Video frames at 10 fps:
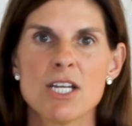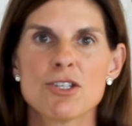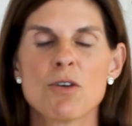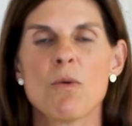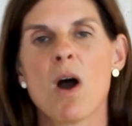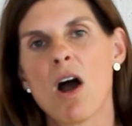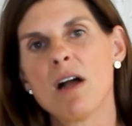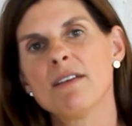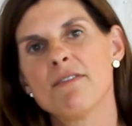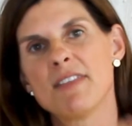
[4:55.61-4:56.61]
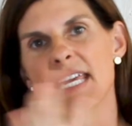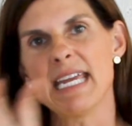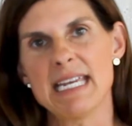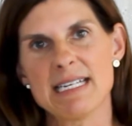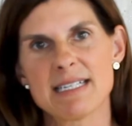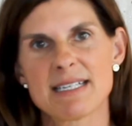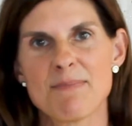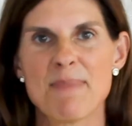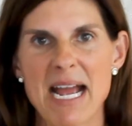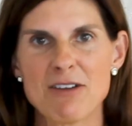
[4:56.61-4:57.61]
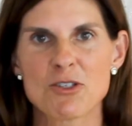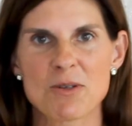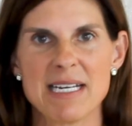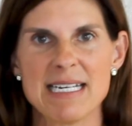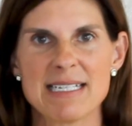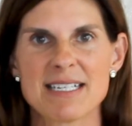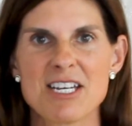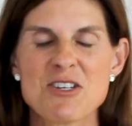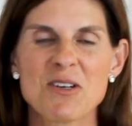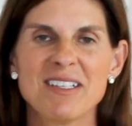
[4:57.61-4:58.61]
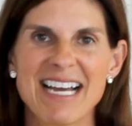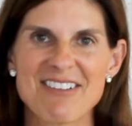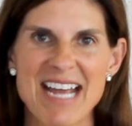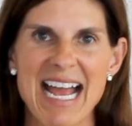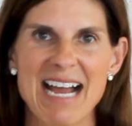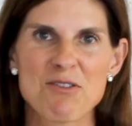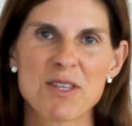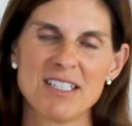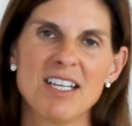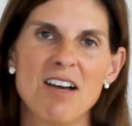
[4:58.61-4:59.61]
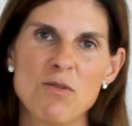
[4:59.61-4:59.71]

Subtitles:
So all of these boundaries you're allowed to have with a loved